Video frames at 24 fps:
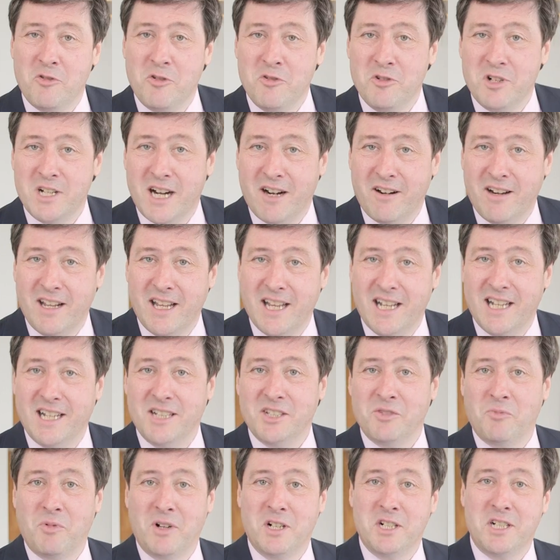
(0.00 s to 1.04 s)
who Jerry
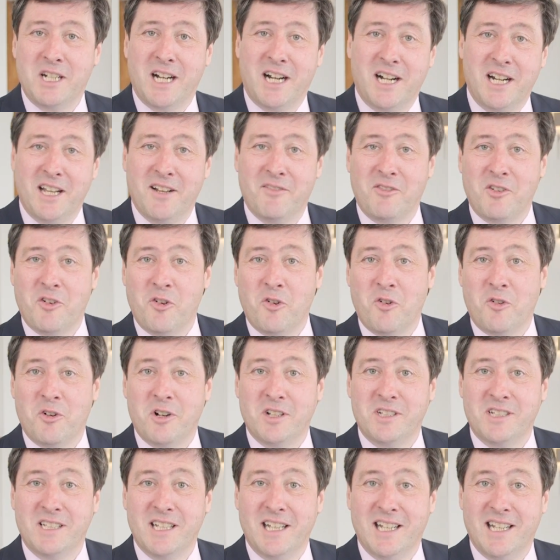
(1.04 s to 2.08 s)
is, well, Jerry, of
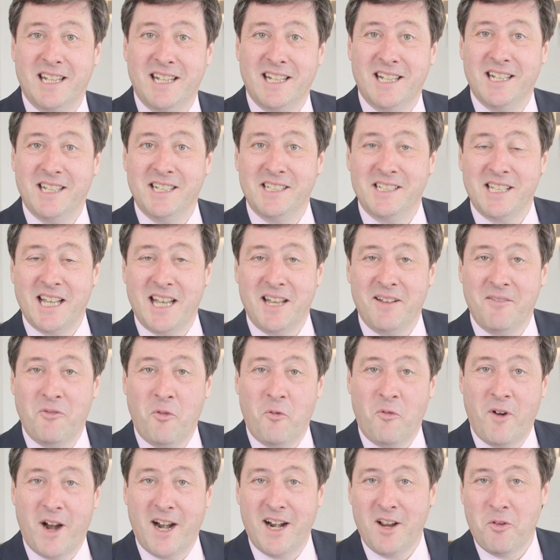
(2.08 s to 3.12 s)
course, is a
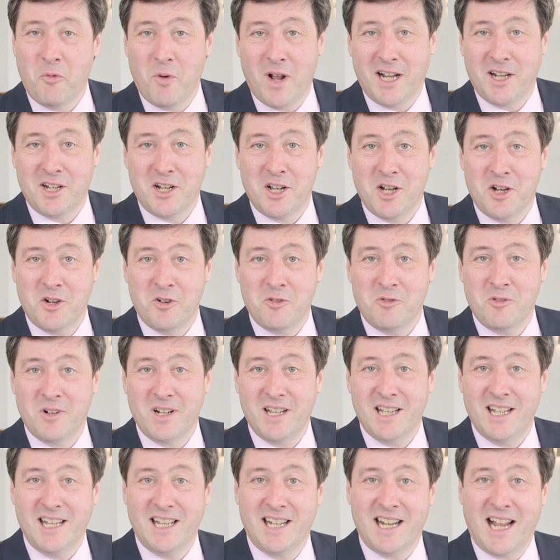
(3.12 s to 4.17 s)
very well known
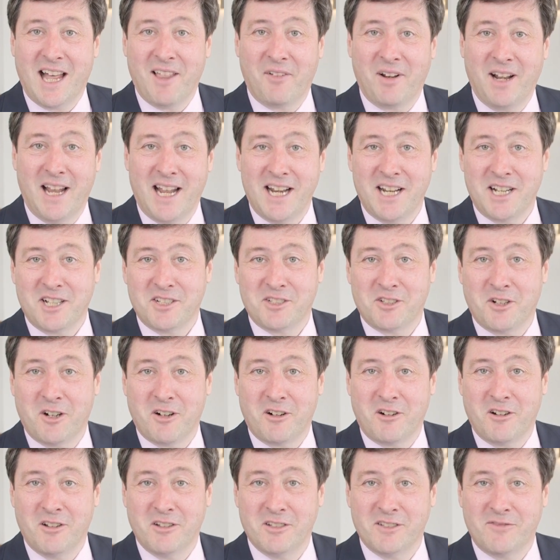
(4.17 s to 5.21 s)
in athletic
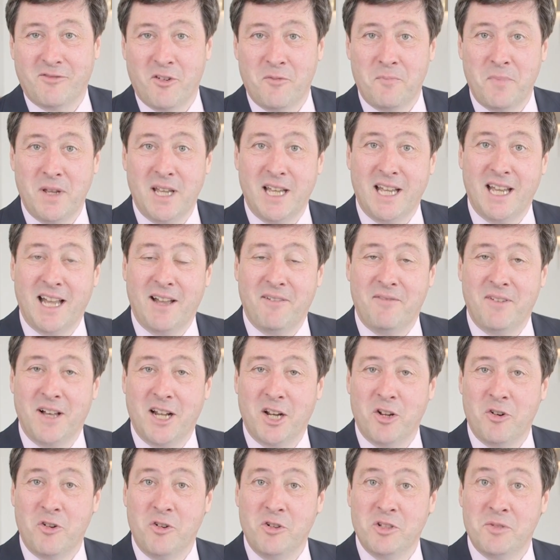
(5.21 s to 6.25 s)
circles for being a
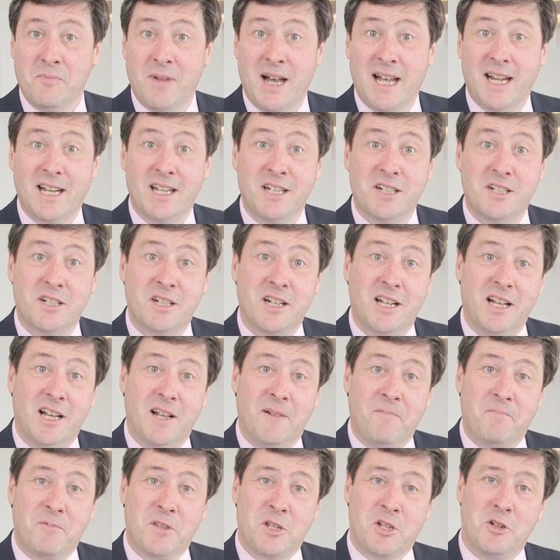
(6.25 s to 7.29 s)
fellow who's managed
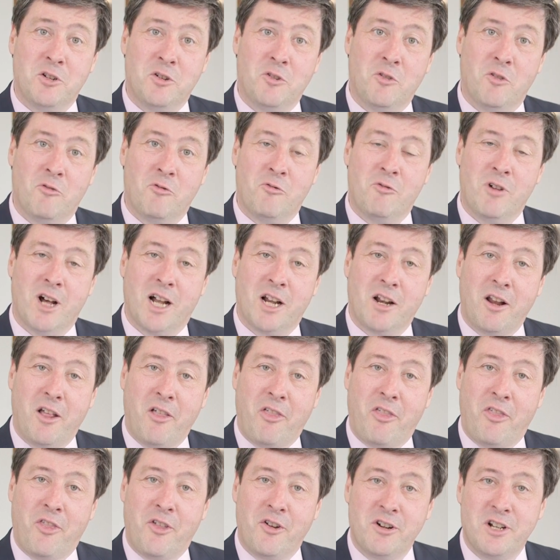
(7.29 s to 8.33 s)
to run
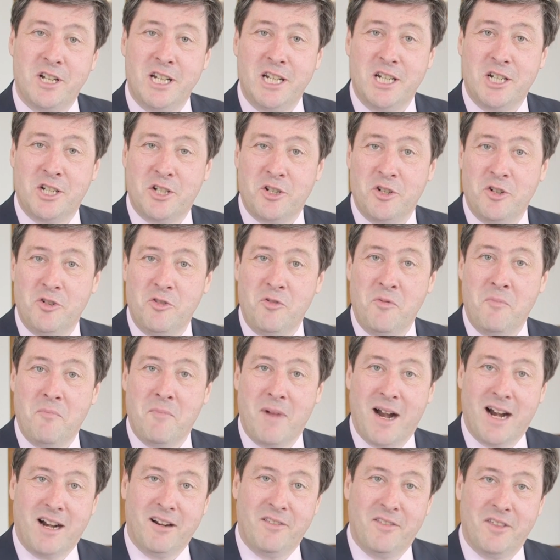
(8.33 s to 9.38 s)
32
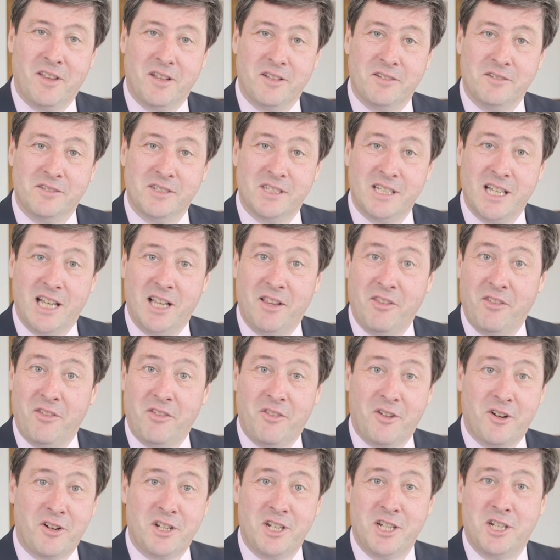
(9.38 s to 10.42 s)
marathons in
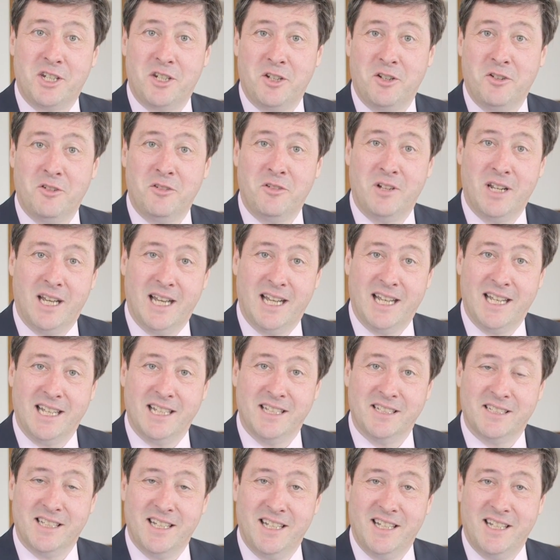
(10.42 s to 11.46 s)
32
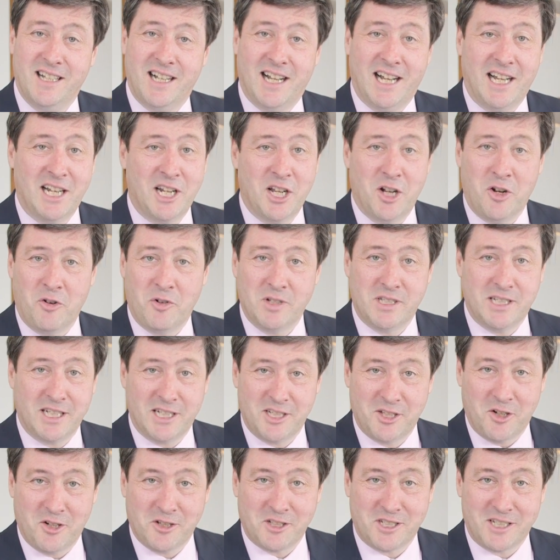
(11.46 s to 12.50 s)
days. I know, it's
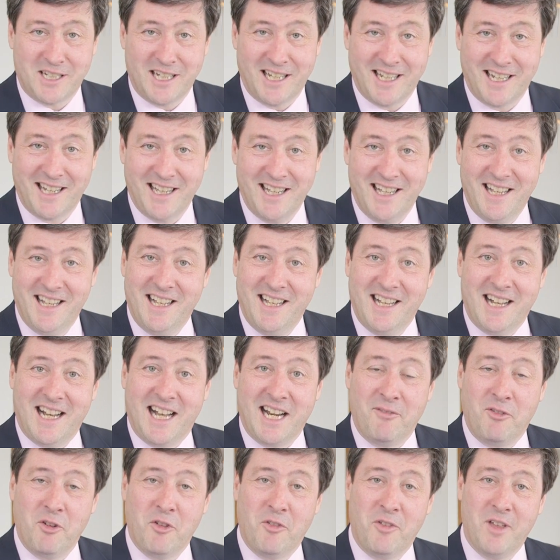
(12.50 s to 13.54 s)
exhausting. And
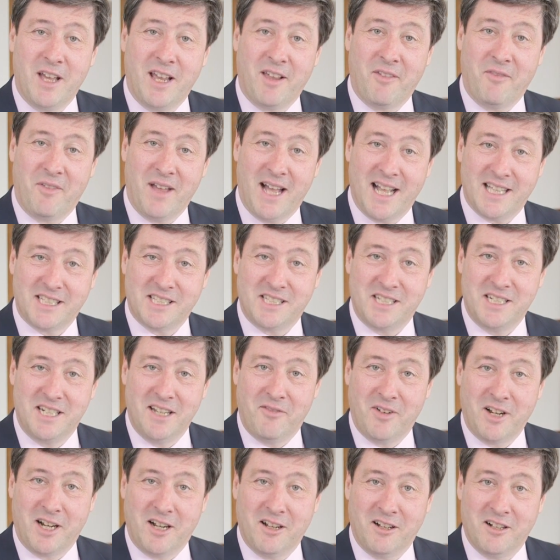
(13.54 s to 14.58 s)
if you think that's
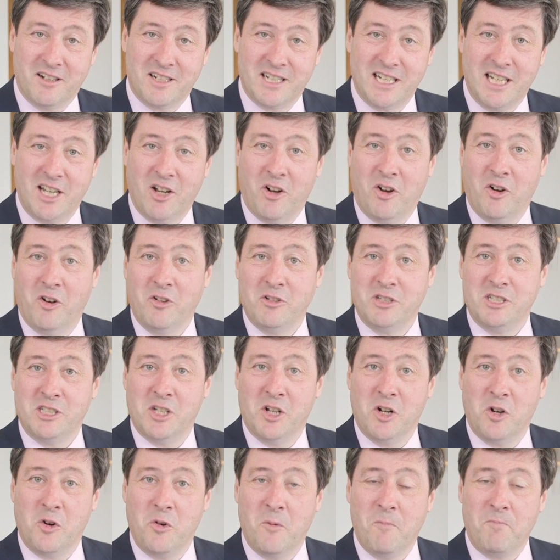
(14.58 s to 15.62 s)
difficult, he
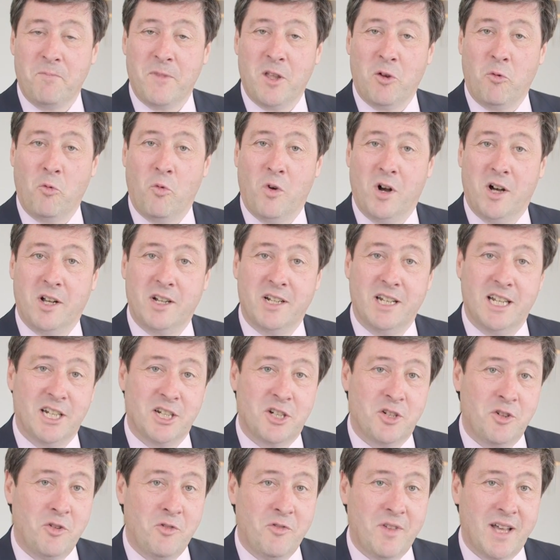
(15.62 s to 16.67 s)
also won in
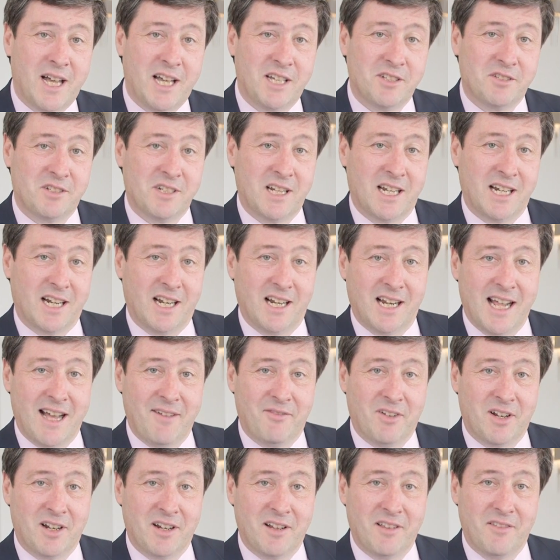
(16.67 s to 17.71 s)

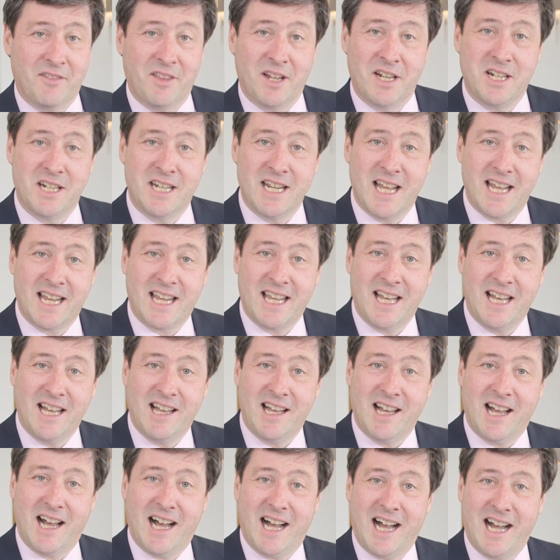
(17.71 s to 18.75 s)
2011 the Deca
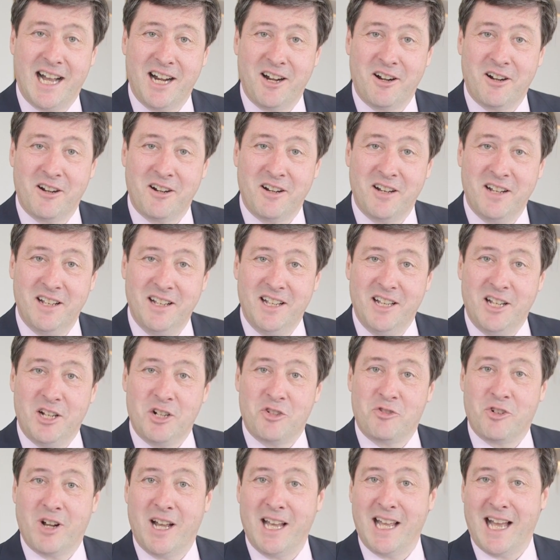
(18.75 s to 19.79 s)
Iron
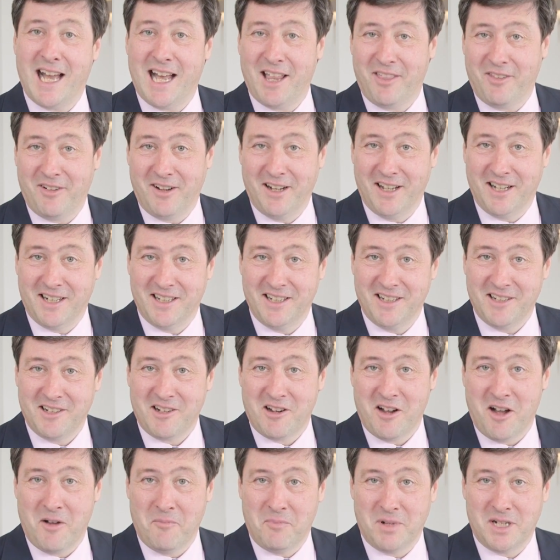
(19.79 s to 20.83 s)
Triathlon
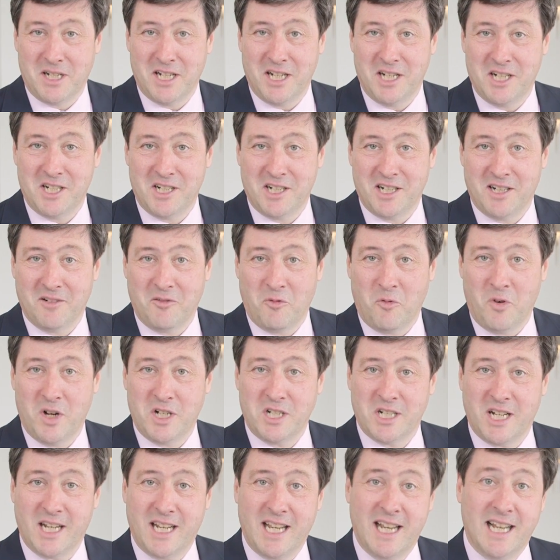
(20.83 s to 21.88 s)
competition,
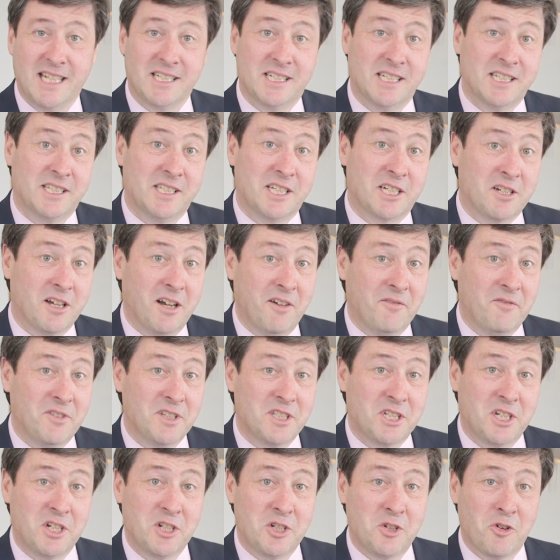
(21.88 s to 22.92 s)
which I guess is the
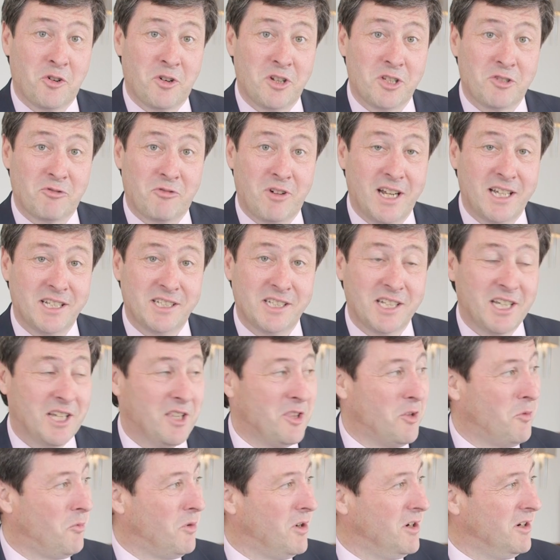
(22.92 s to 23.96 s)
toughest endurance race in
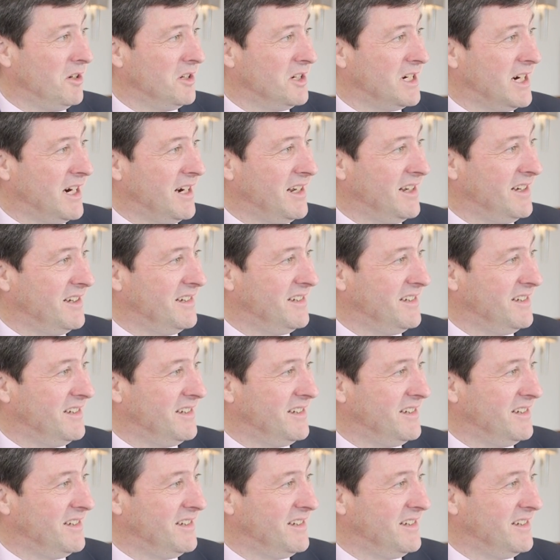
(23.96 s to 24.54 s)
the world, Jerry.